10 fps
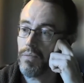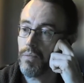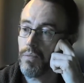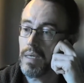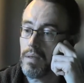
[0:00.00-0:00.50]

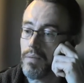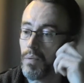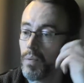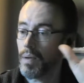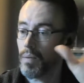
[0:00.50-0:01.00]
Birmingham
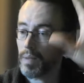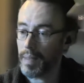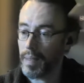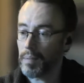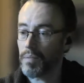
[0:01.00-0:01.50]
and north
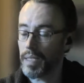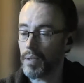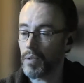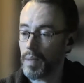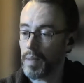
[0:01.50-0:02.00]
of there.
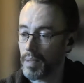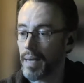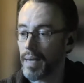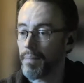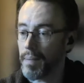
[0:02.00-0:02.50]

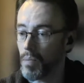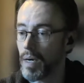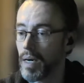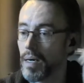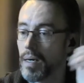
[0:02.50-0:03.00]
So
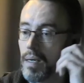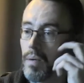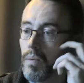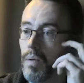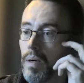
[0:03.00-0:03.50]

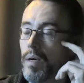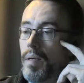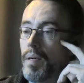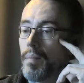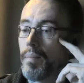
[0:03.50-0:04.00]
if
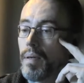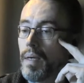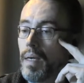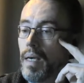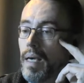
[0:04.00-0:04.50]
we
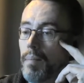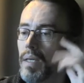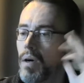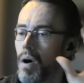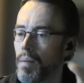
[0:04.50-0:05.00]
want to be able
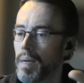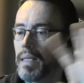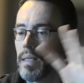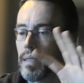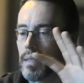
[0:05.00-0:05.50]
to reach those
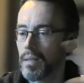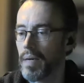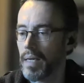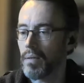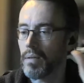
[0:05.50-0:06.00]
people, that
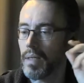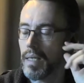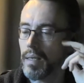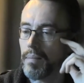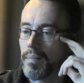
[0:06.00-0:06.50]
may be
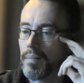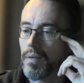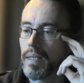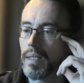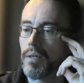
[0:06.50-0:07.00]
where
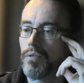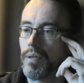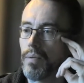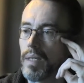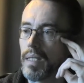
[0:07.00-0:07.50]
we open
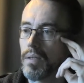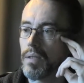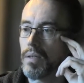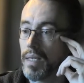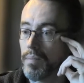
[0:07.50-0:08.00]
up.
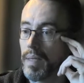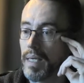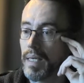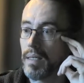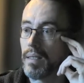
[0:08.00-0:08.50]
But there
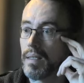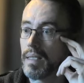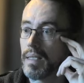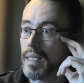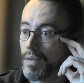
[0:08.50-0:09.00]
are
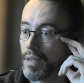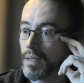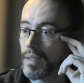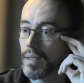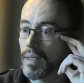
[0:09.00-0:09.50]
places
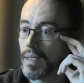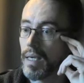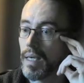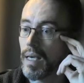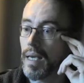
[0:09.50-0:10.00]
around
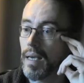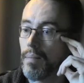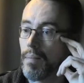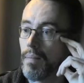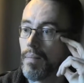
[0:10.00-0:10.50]
the
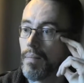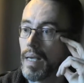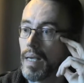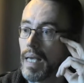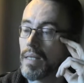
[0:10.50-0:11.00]
country
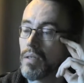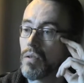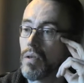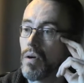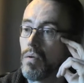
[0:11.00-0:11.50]
where these
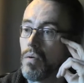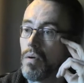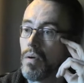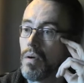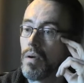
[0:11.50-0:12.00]
trials are being
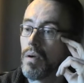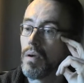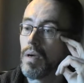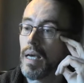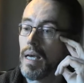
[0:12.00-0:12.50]

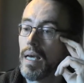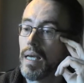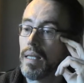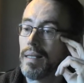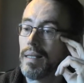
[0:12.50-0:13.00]
delivered,
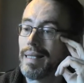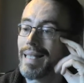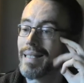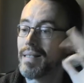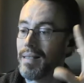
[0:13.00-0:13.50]

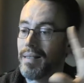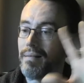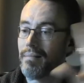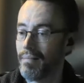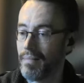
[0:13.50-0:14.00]
and
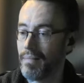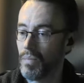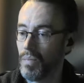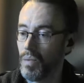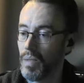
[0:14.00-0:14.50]

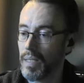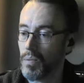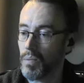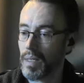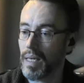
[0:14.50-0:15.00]

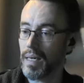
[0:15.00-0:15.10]
so